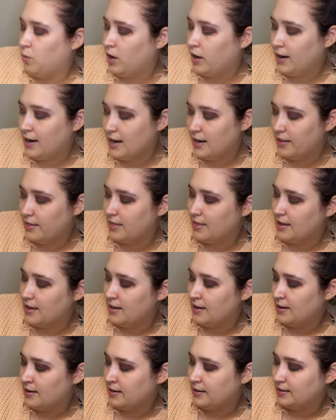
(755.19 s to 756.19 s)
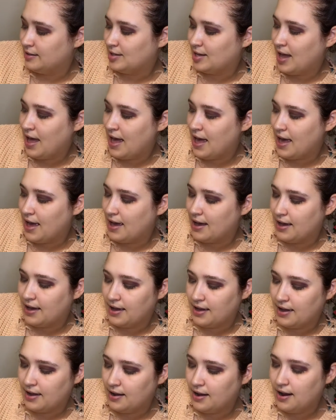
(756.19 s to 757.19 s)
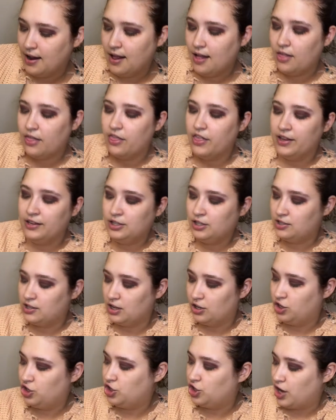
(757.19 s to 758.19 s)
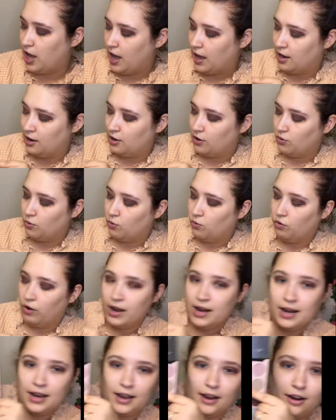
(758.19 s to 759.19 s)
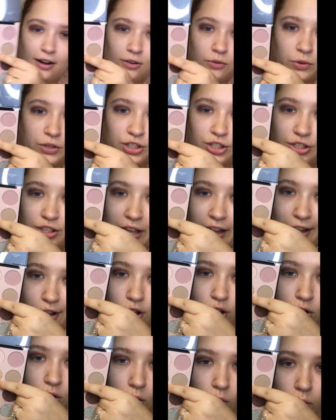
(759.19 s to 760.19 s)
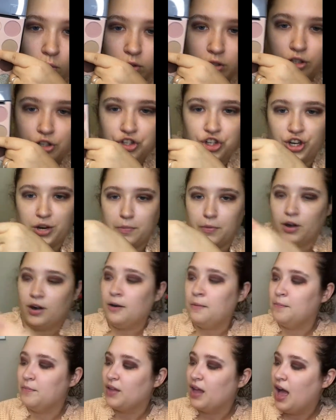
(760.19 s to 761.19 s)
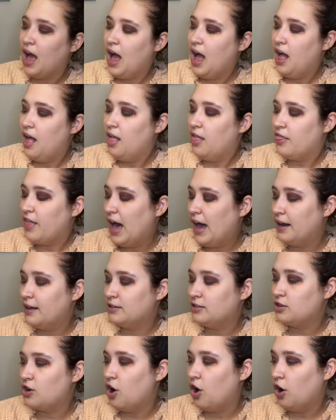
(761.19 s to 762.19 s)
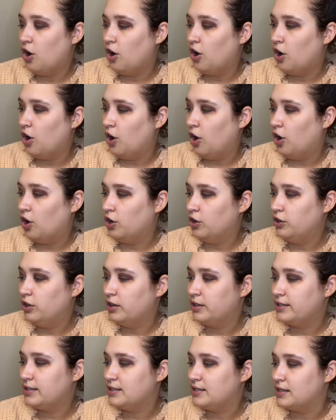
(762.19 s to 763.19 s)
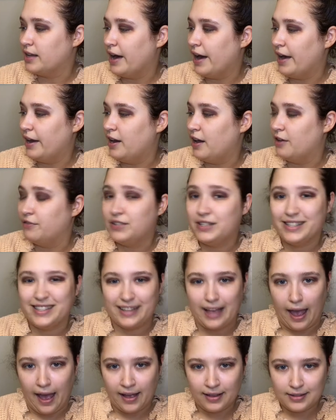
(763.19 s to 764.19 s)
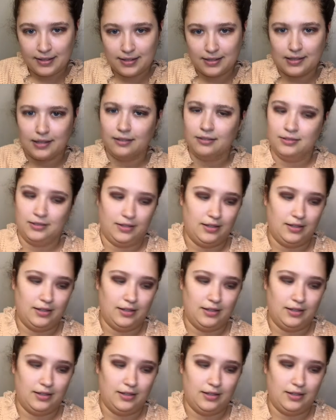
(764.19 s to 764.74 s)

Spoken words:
We're gonna then take this shade right here, which is like a gold shimmer. That is called Side of Sass.